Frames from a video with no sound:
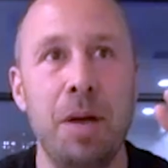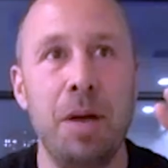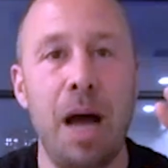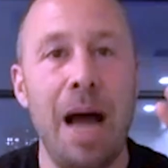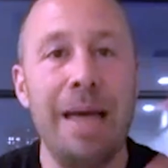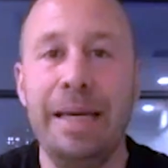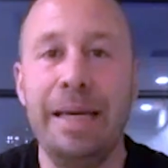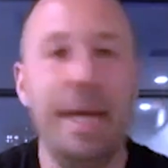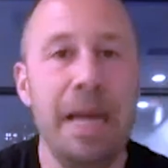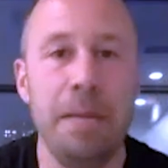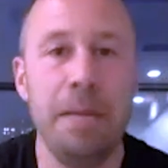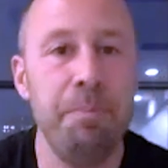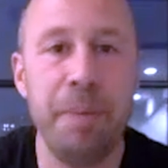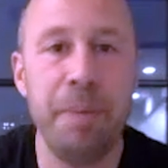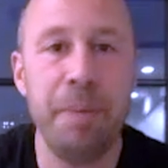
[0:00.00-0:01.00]
I can't
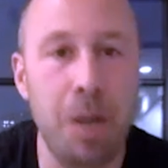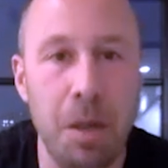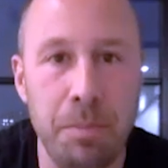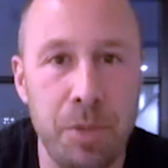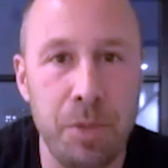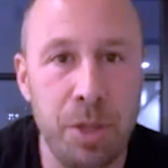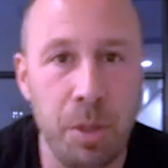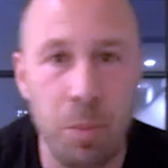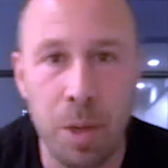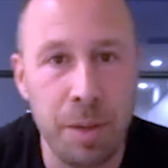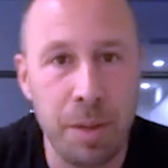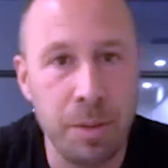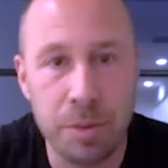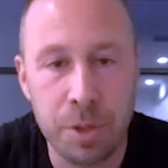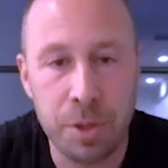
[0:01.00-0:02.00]
become
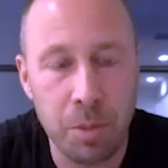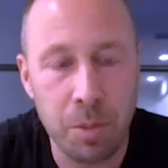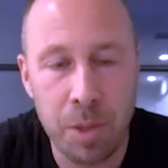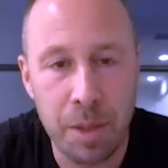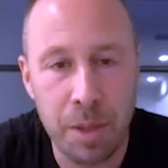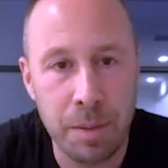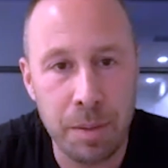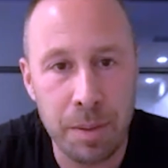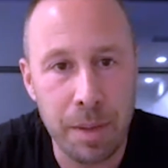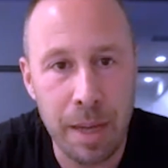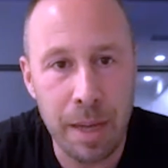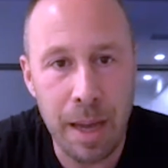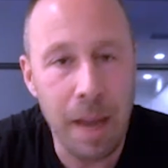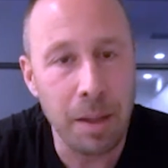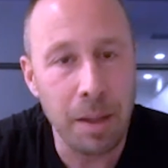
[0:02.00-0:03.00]
someone, someone
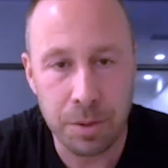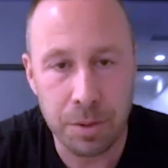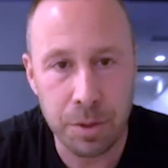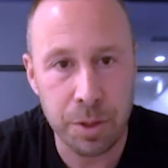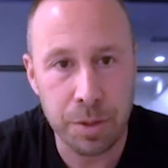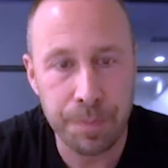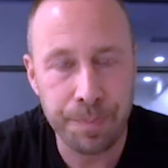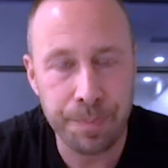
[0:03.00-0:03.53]
else.